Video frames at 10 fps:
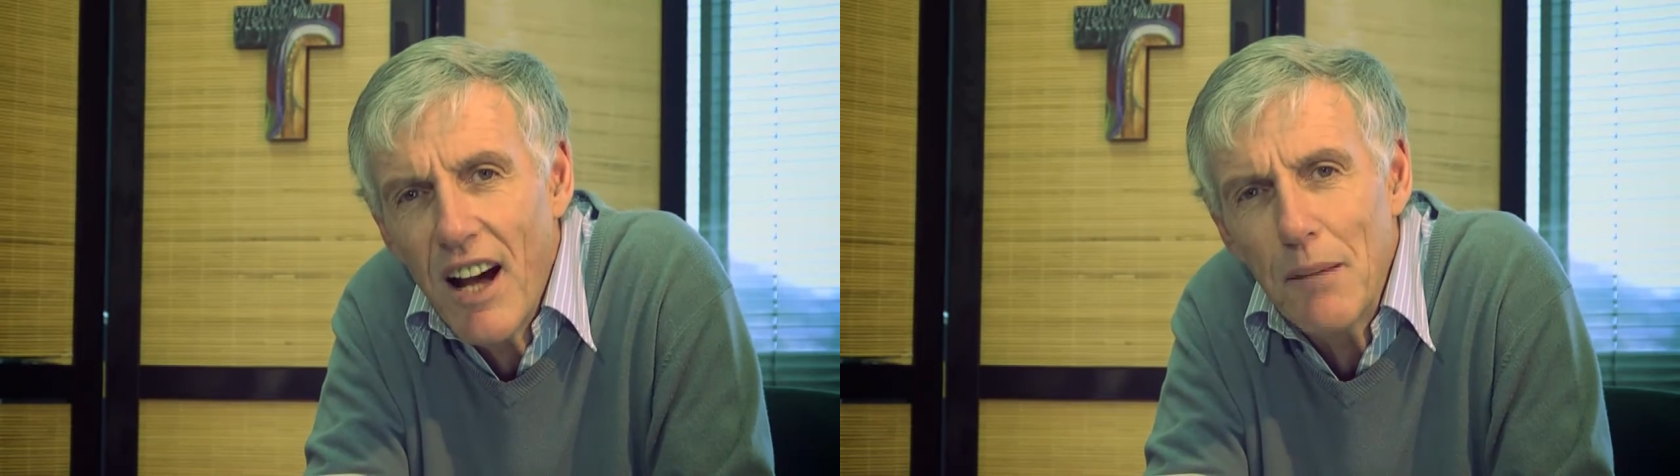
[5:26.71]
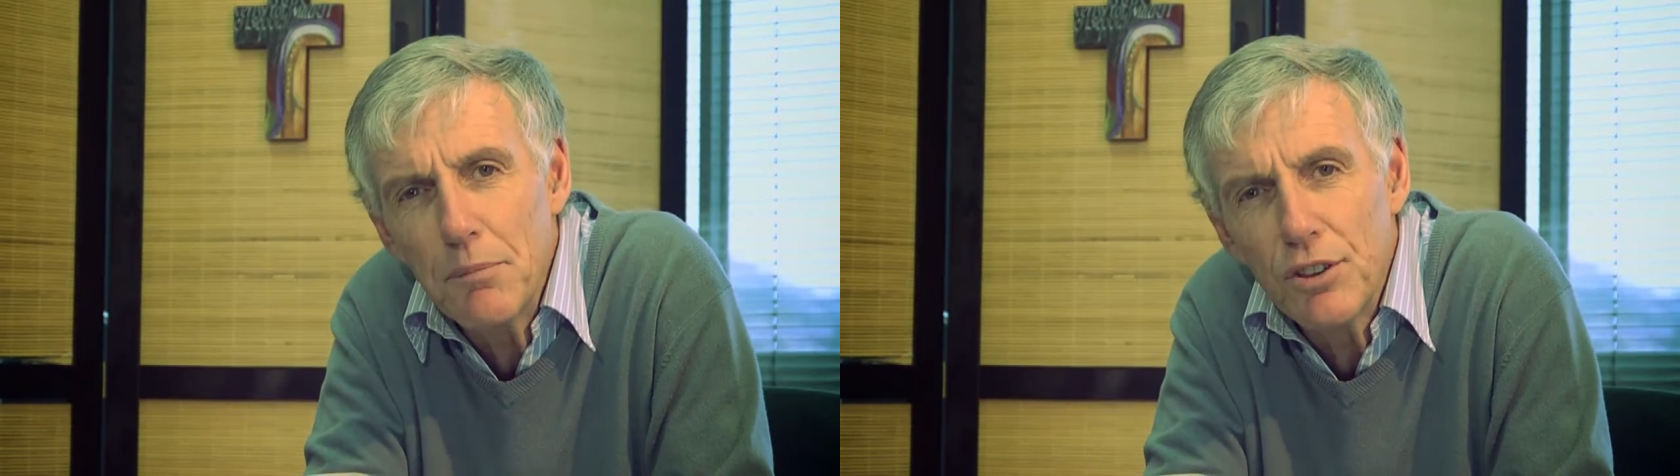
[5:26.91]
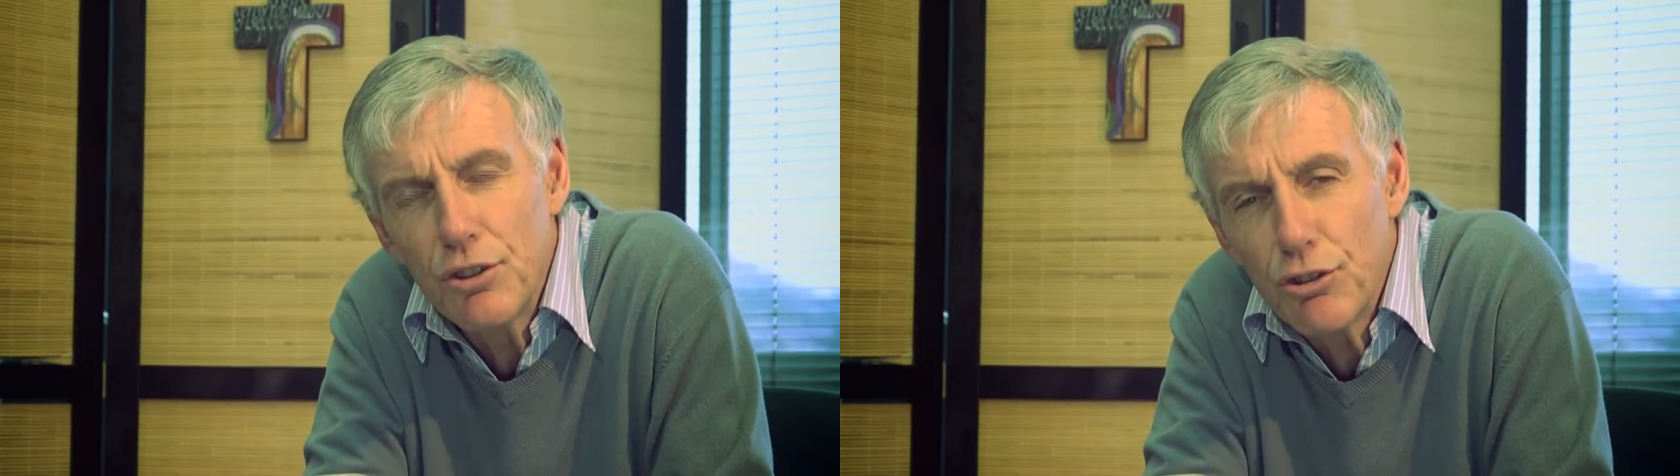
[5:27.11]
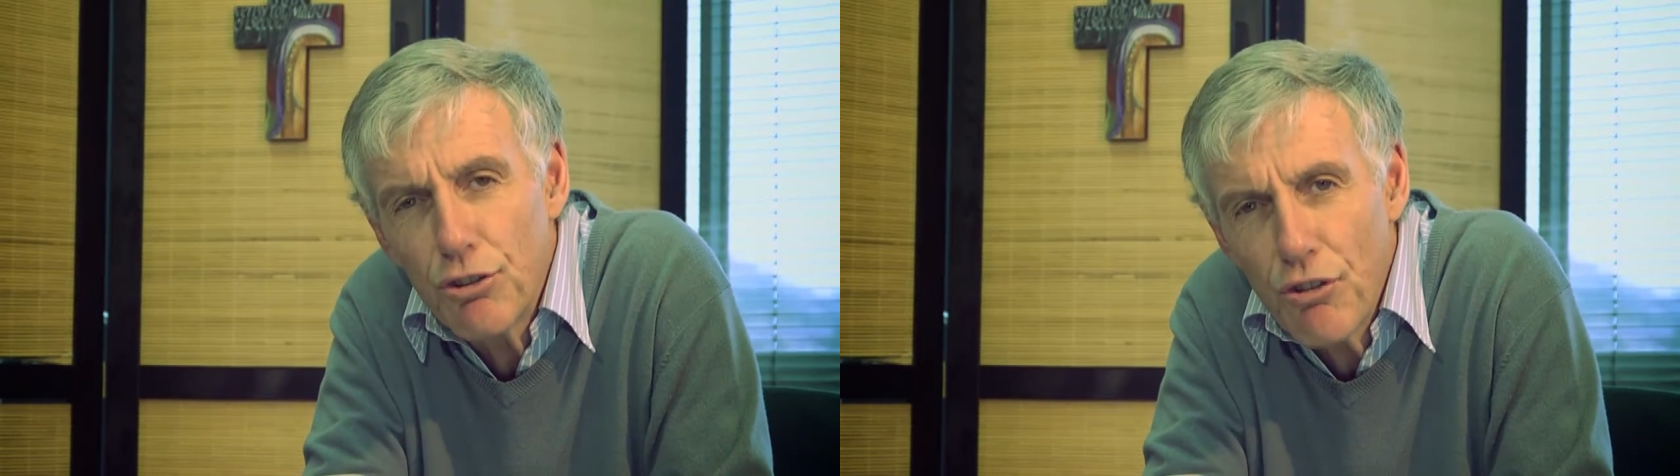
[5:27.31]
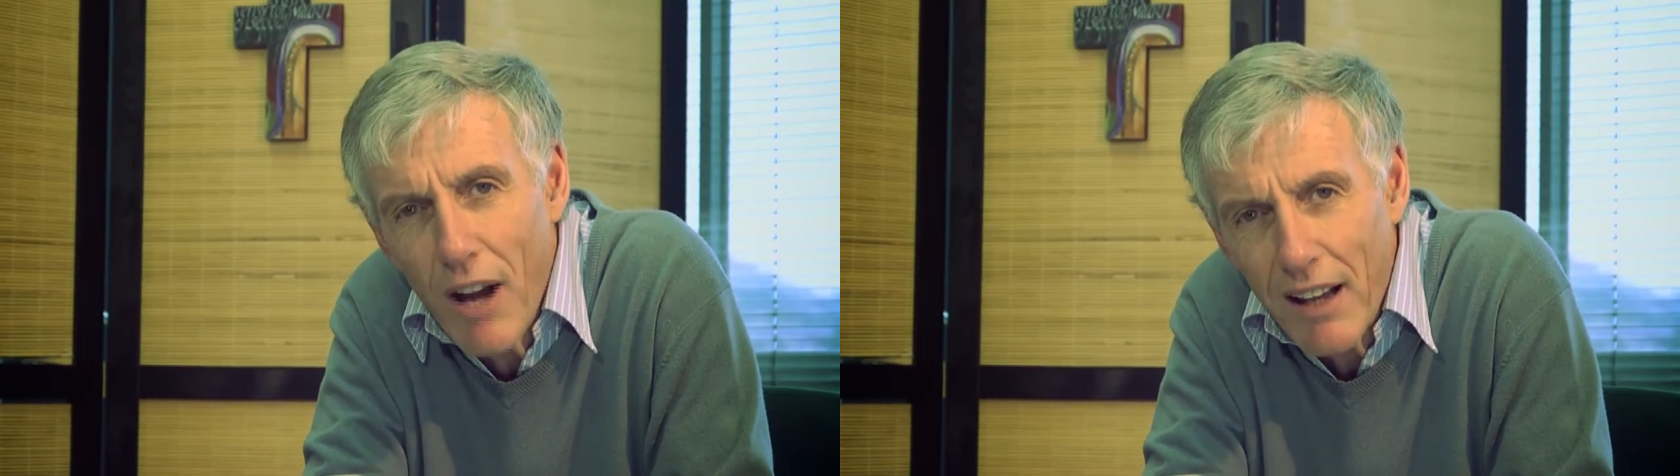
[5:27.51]
I'm
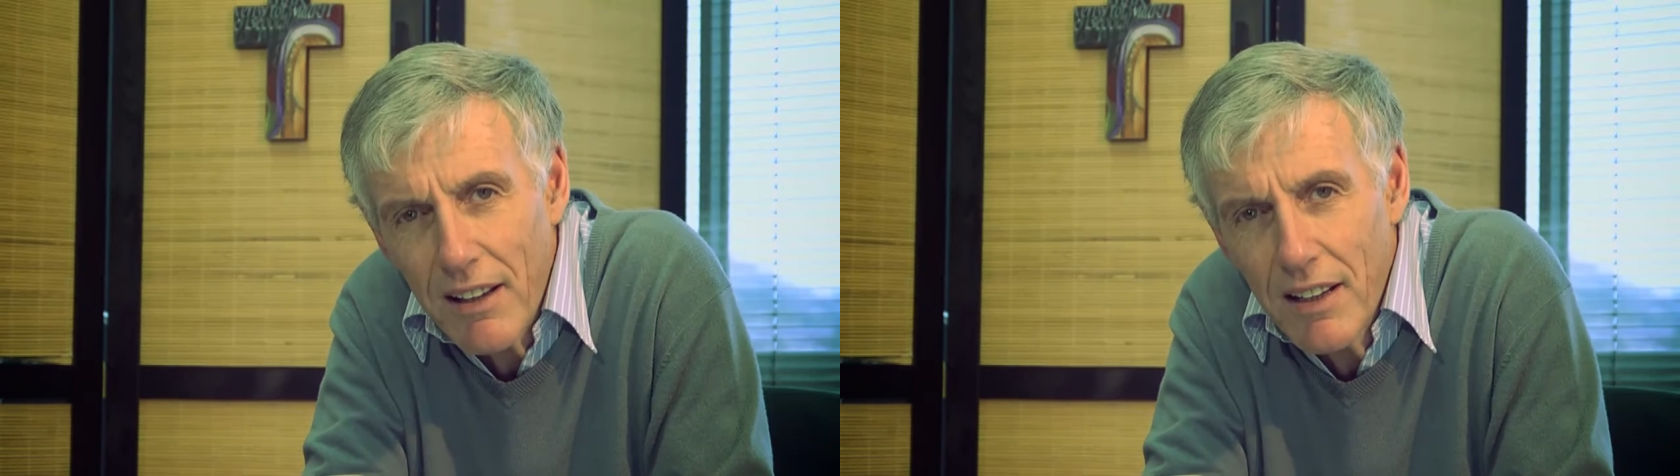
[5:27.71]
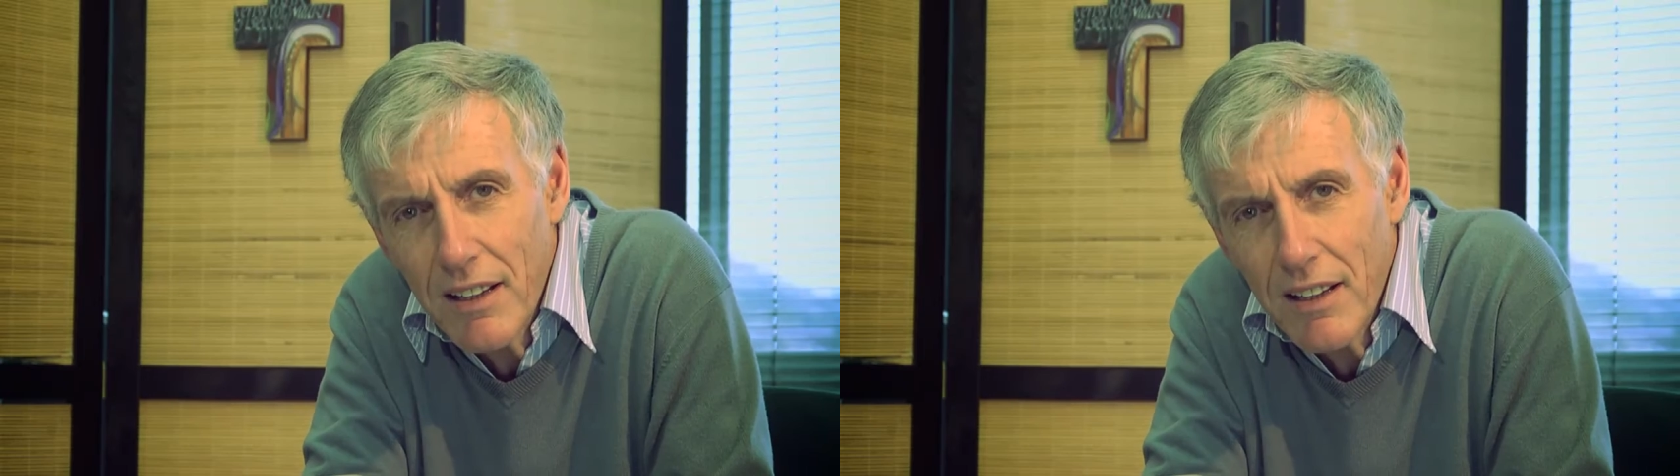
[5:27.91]
struck